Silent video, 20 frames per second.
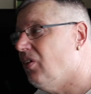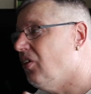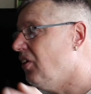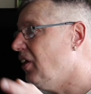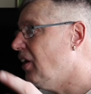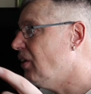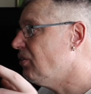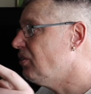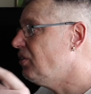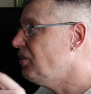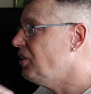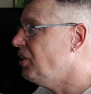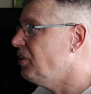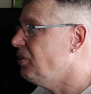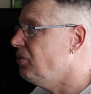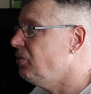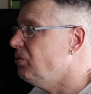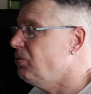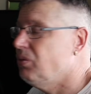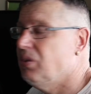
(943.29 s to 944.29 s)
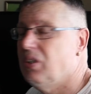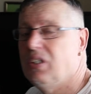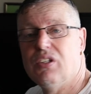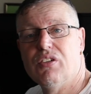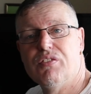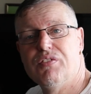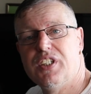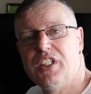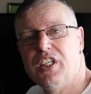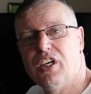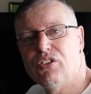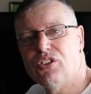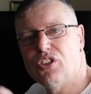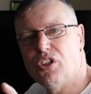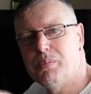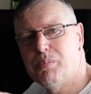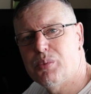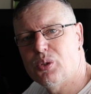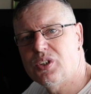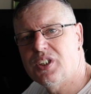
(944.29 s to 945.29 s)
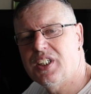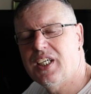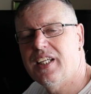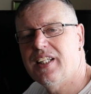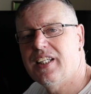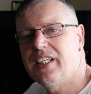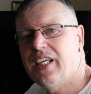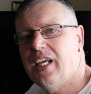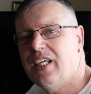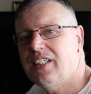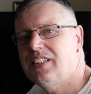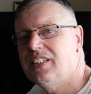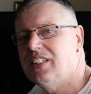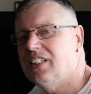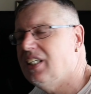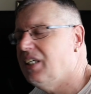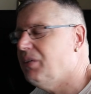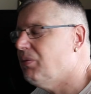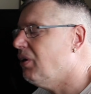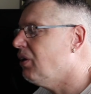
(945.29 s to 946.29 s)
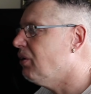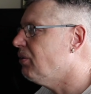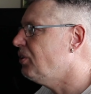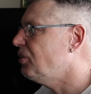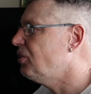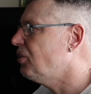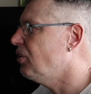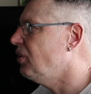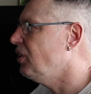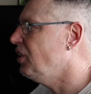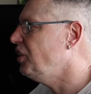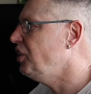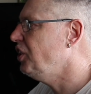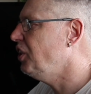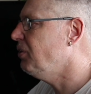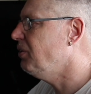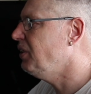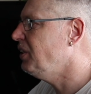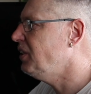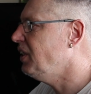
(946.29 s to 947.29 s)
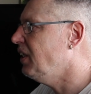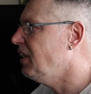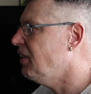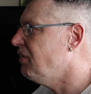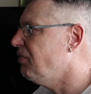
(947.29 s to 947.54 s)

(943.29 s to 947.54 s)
those 2 little videos I put together yesterday when I was trying to tune it in.